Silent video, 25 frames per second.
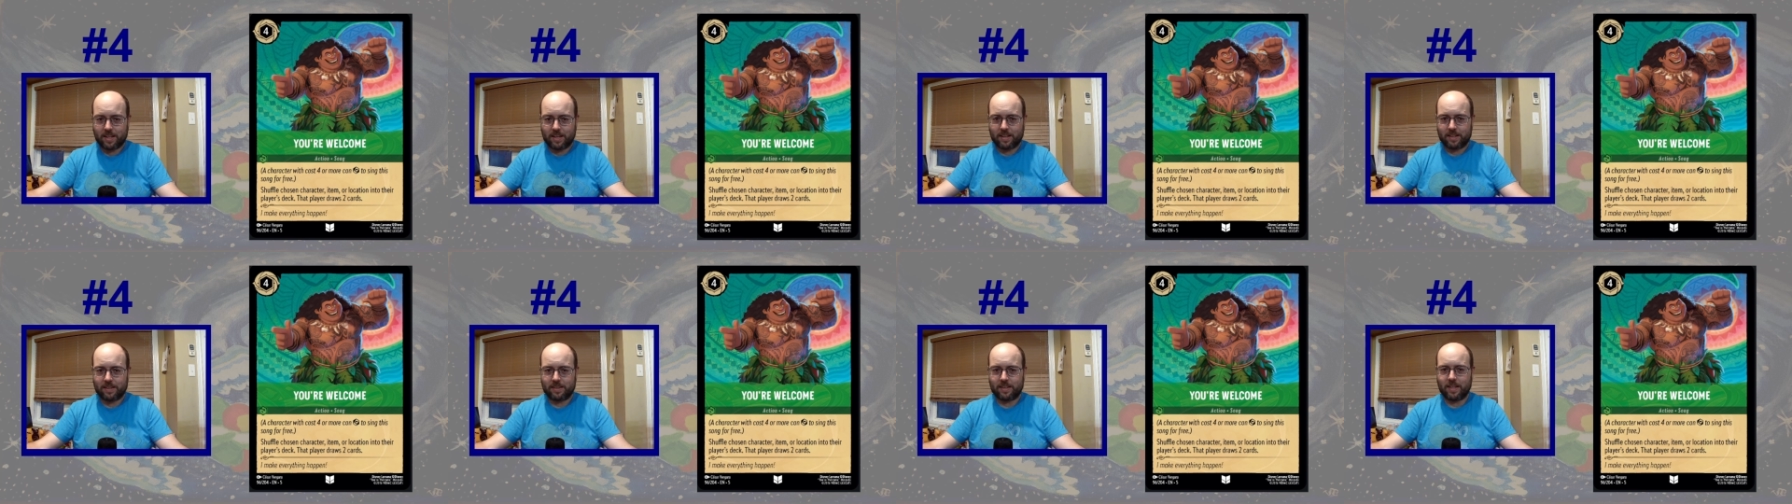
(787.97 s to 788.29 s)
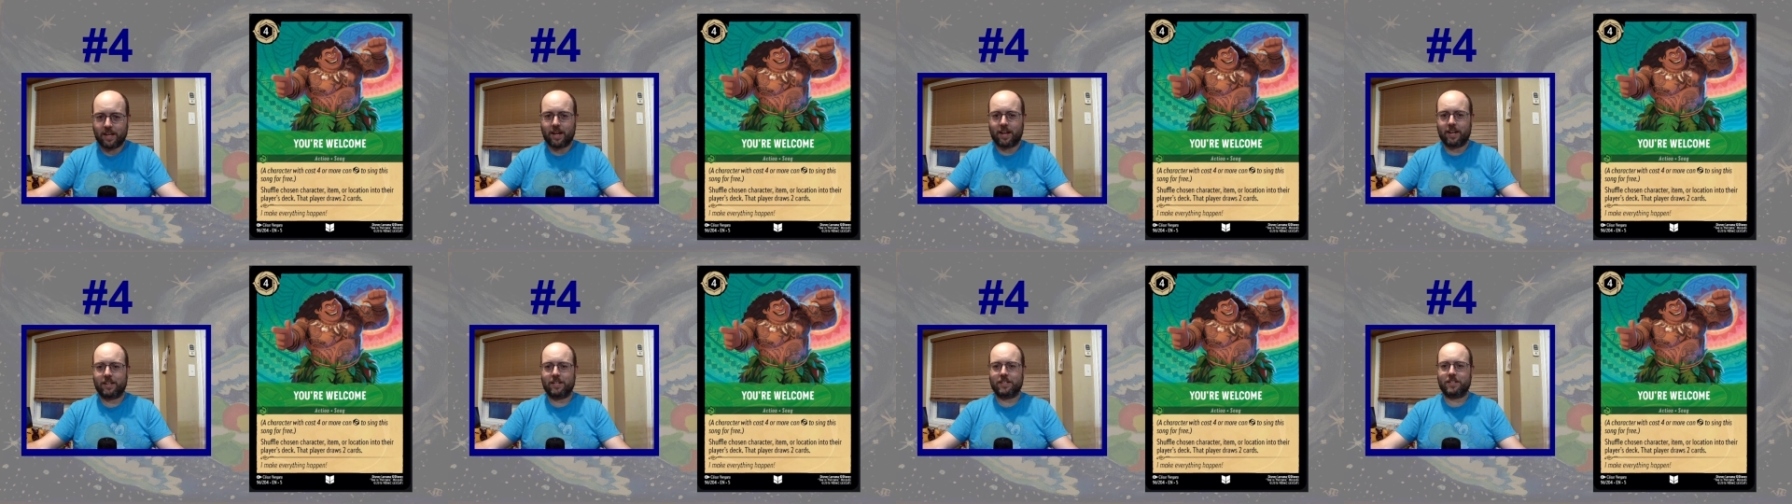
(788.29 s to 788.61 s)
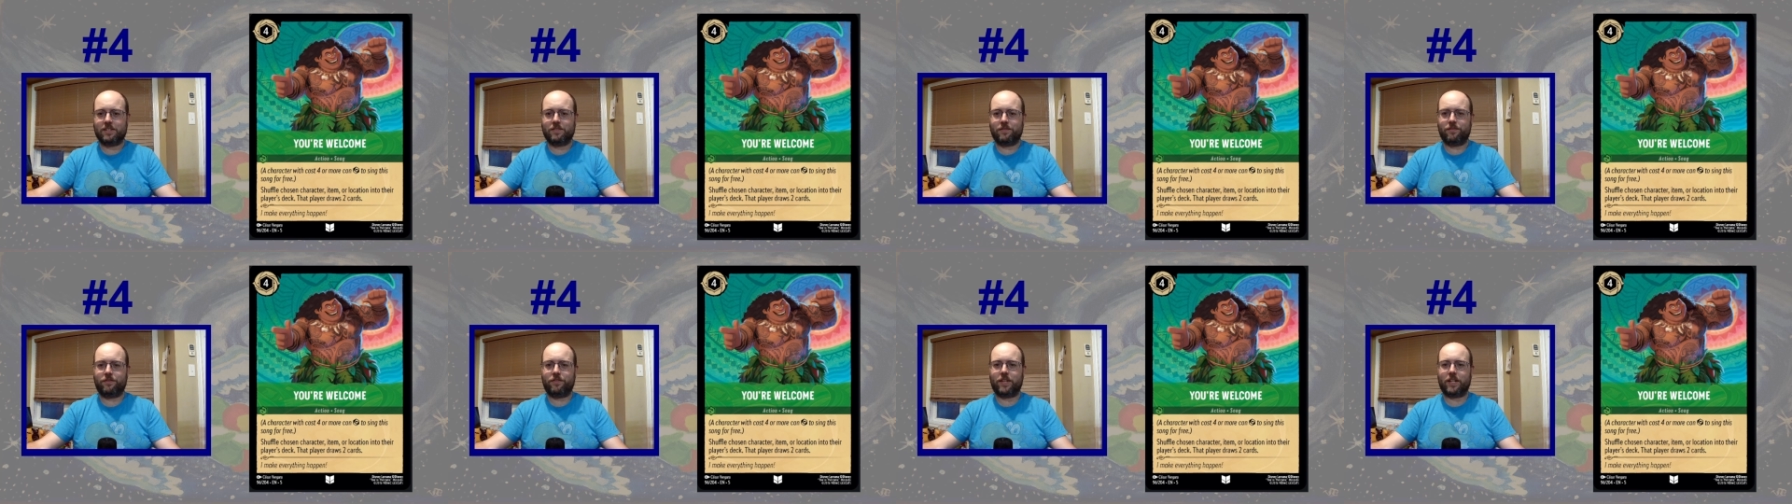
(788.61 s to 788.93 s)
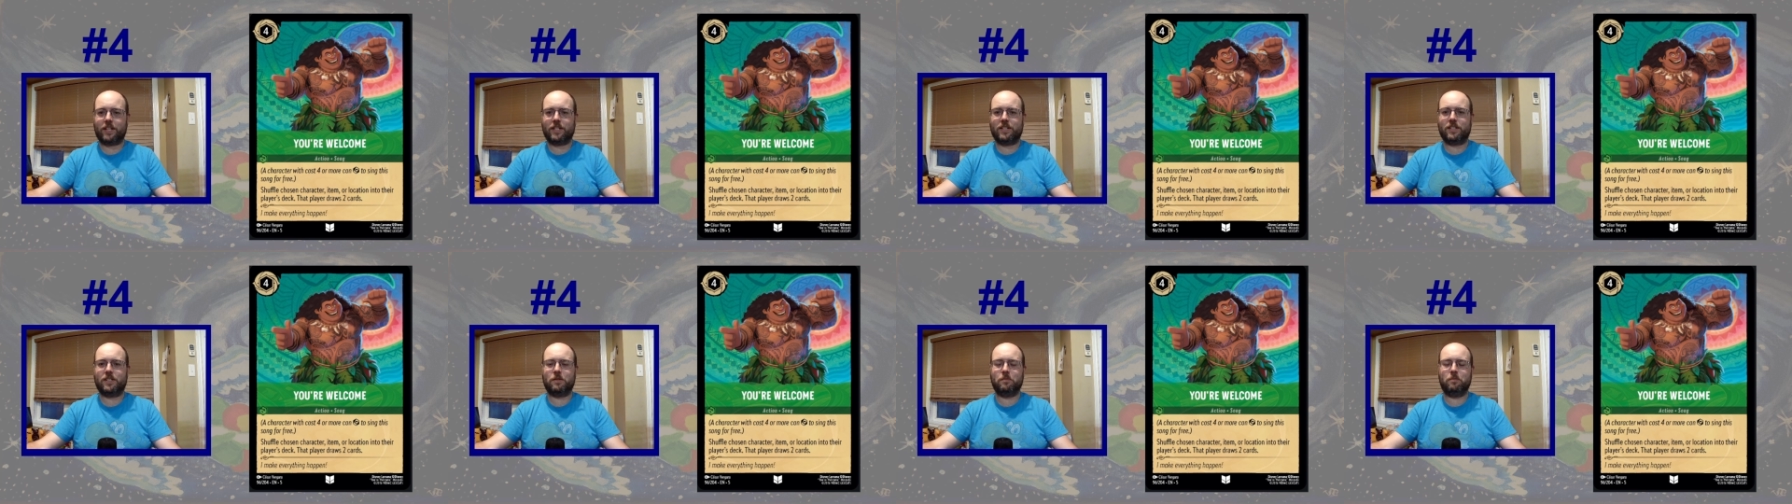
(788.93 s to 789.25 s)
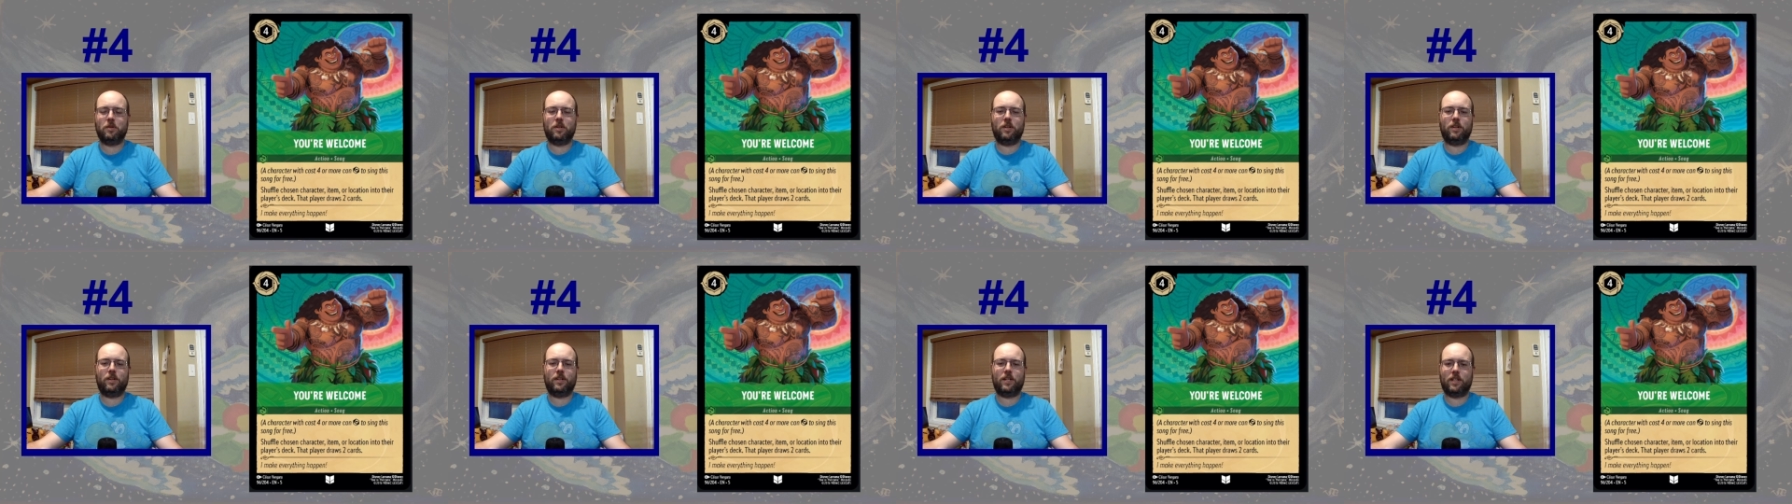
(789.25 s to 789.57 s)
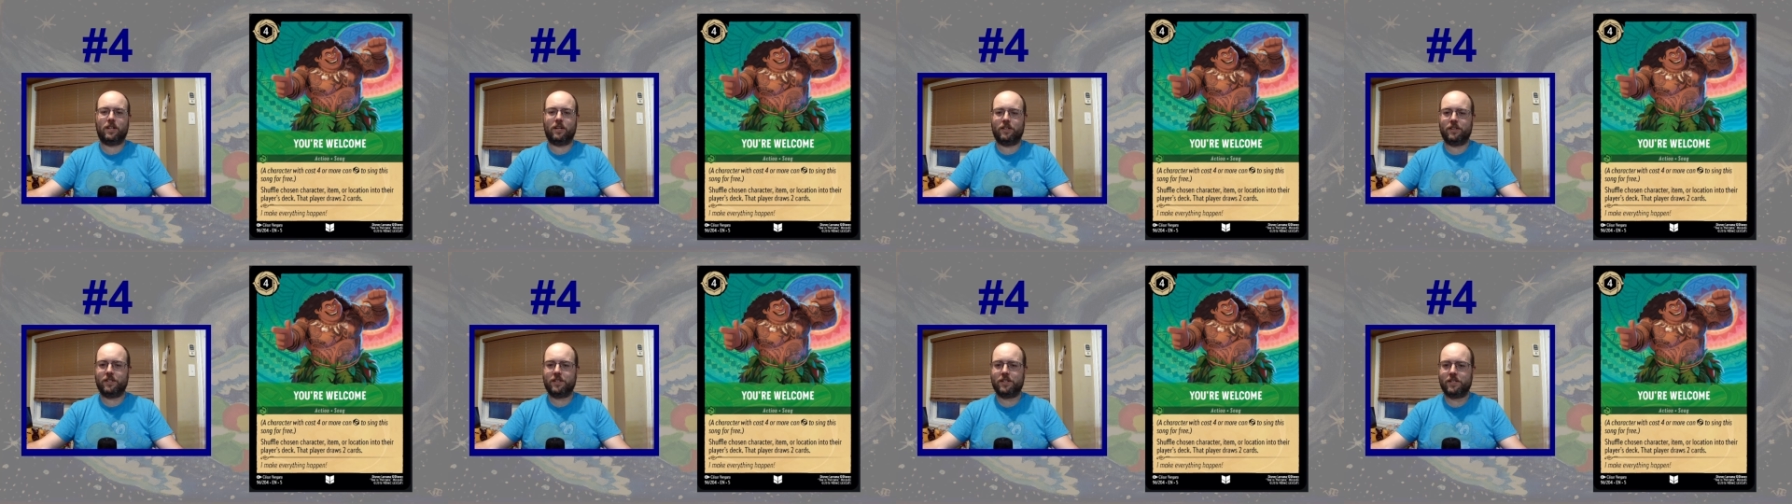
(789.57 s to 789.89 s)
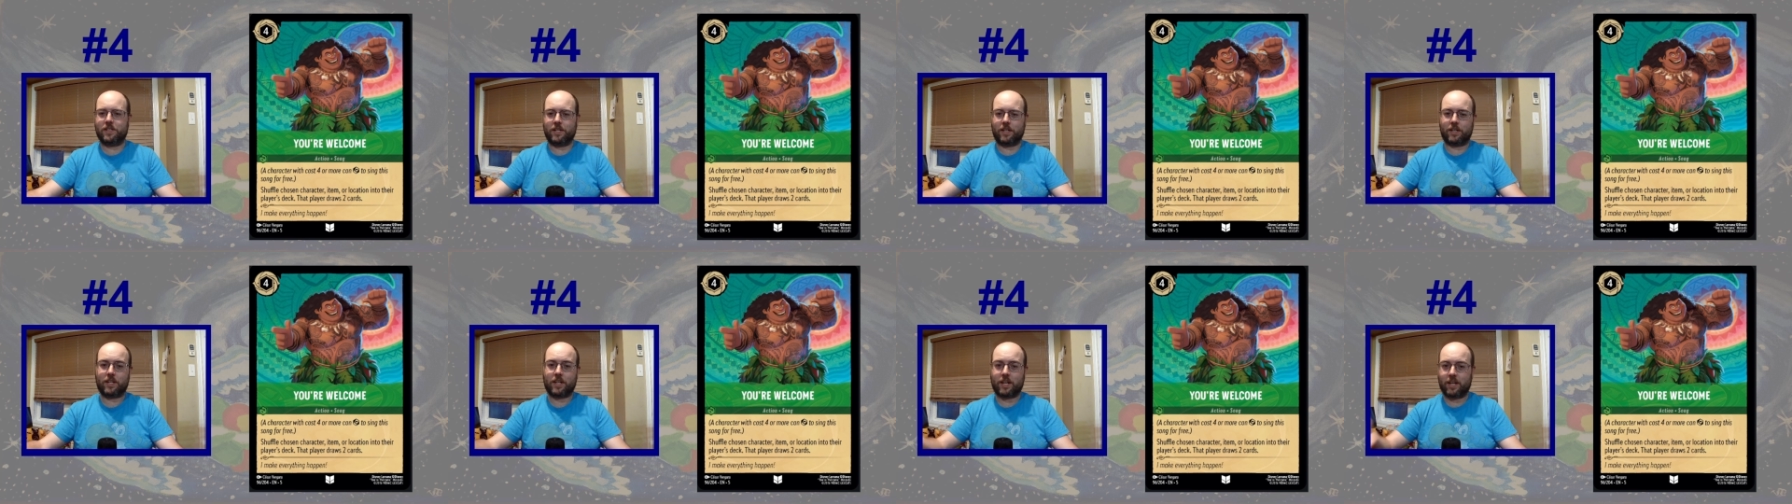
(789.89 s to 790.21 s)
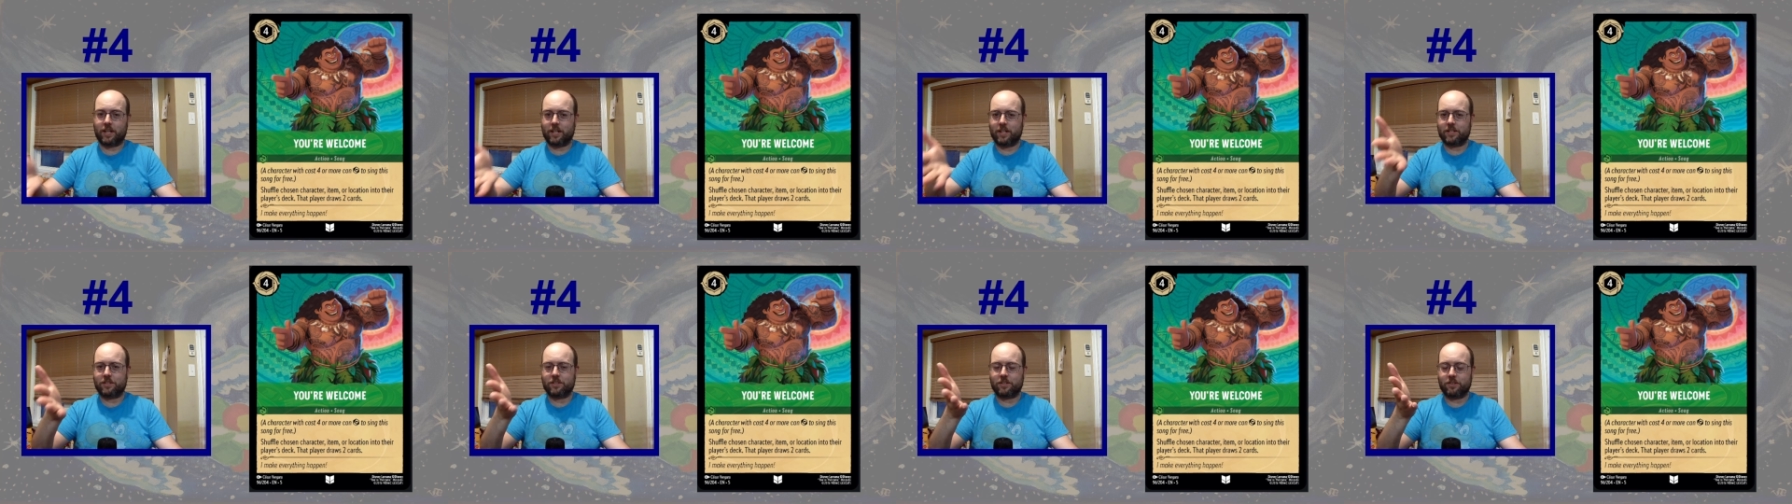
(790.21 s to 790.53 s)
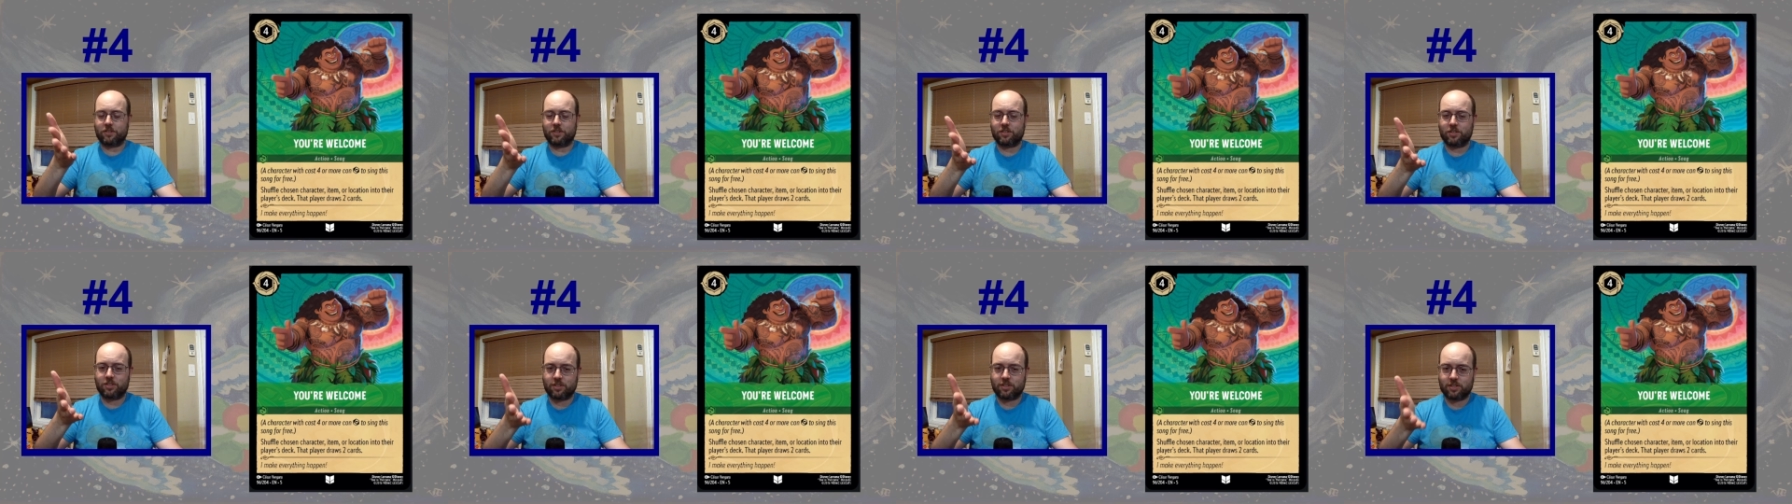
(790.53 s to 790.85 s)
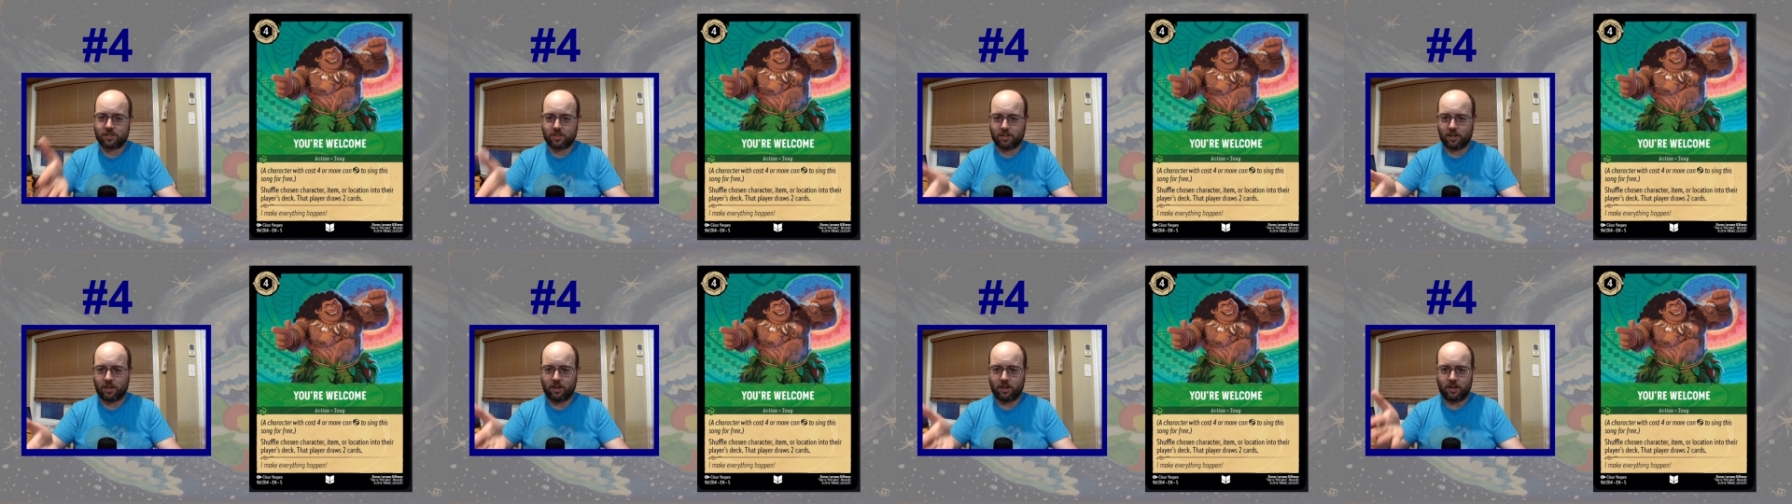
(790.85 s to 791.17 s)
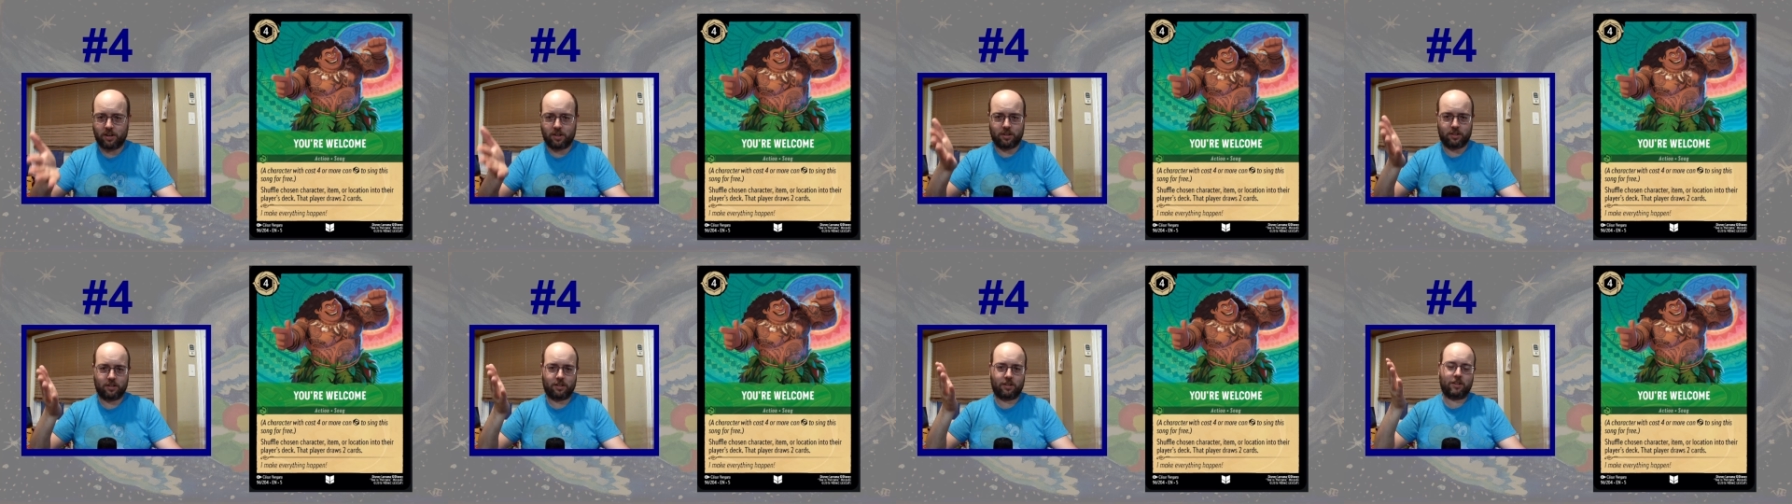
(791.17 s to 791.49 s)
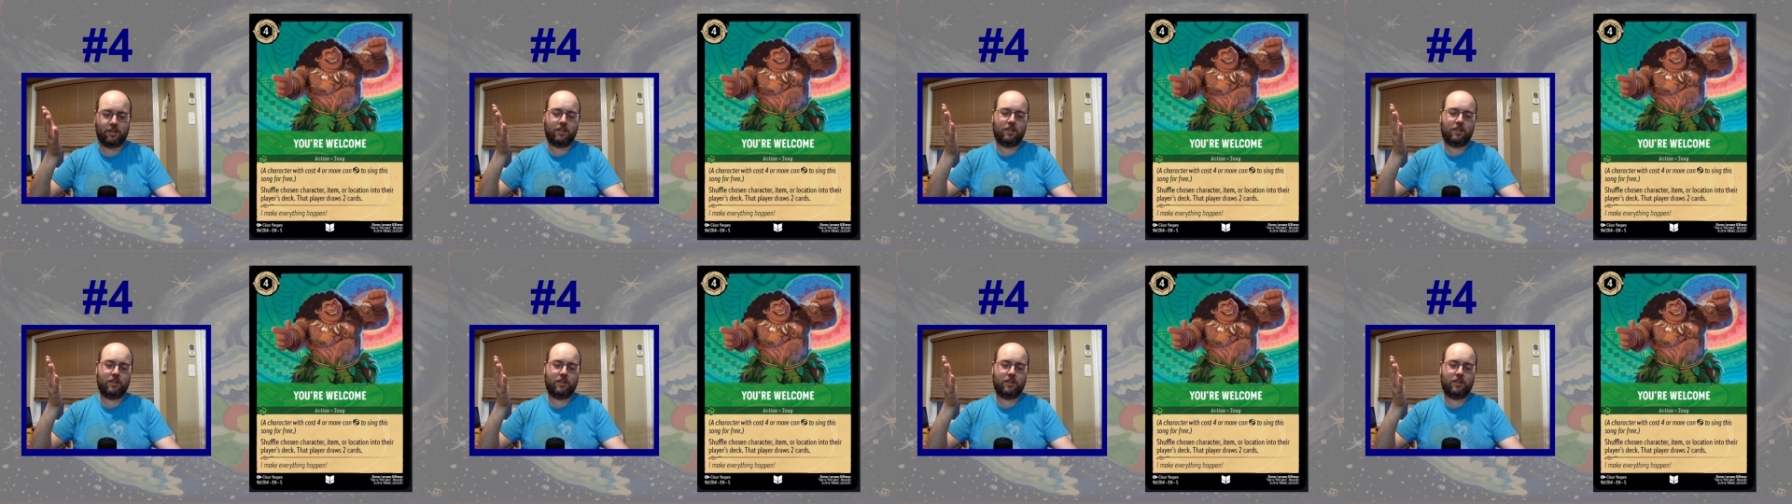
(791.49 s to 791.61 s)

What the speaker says: That is flexibility on the stick, and it's a song.